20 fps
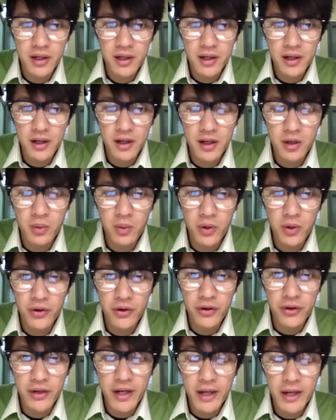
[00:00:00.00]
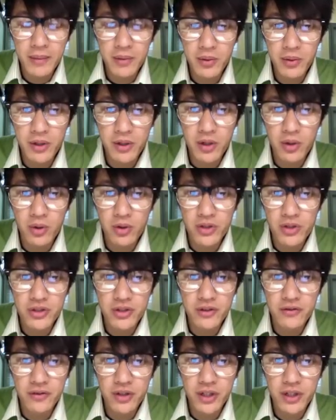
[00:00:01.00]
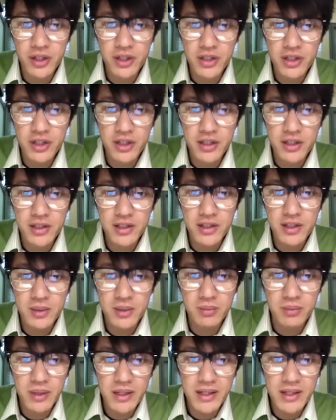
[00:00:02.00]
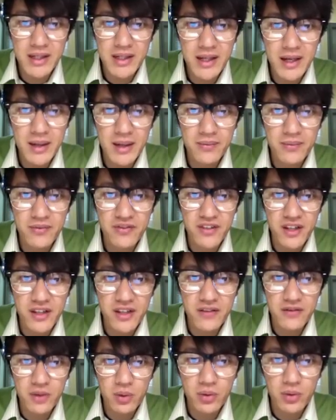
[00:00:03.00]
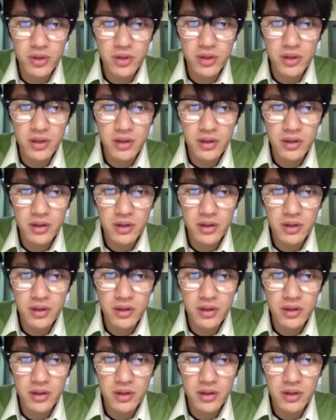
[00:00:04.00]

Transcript: uh, where your camera records your footage, is in the BDMV folder.